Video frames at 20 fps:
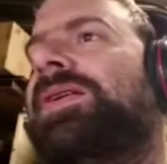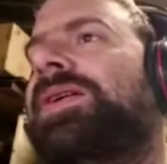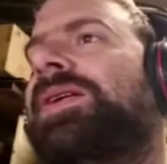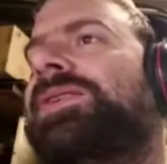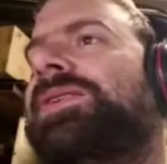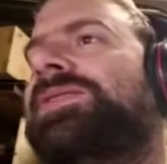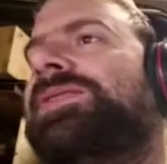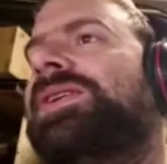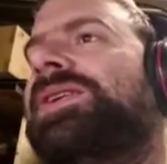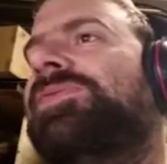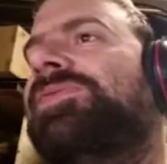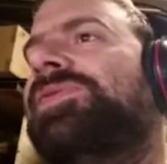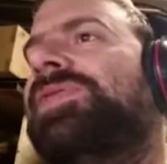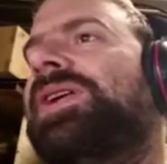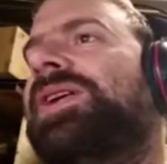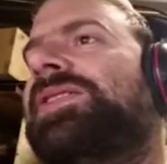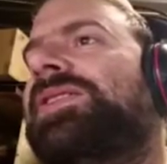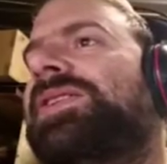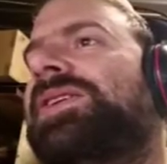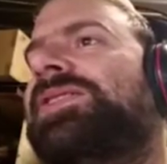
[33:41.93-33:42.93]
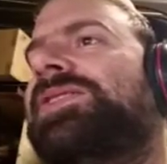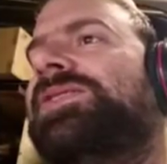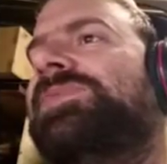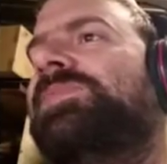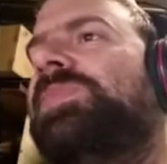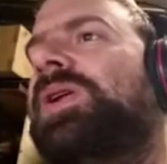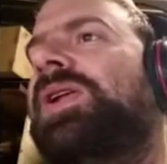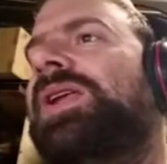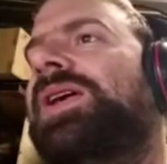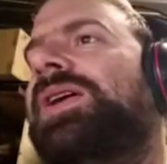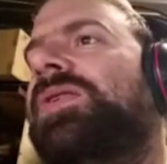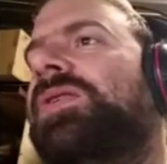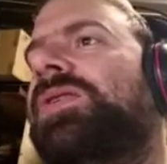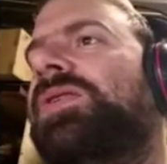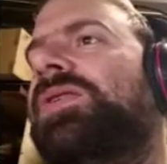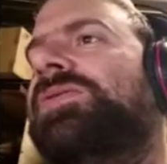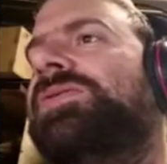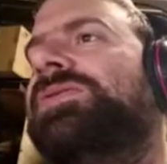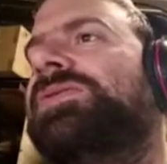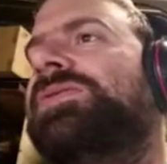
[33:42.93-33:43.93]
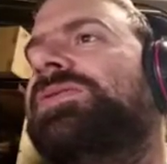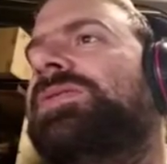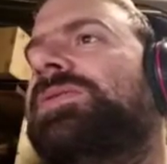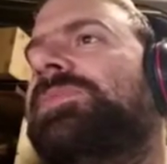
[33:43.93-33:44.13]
See, if you had less polygons.